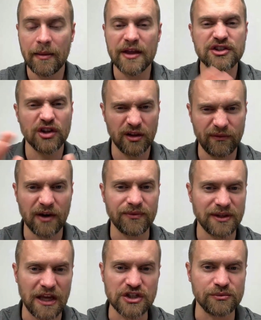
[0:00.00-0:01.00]
It's still a
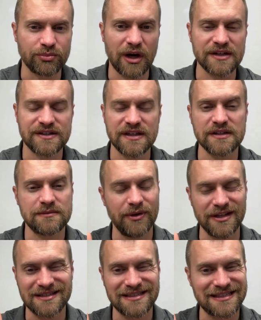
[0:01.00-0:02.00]
verification process,
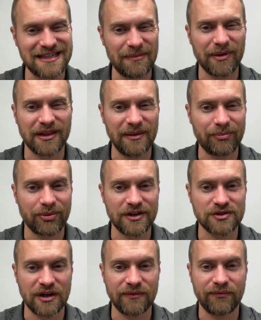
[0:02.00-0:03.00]
but it's typically
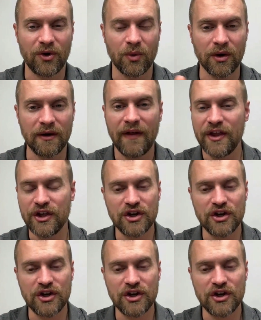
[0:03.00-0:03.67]
pretty straightforward.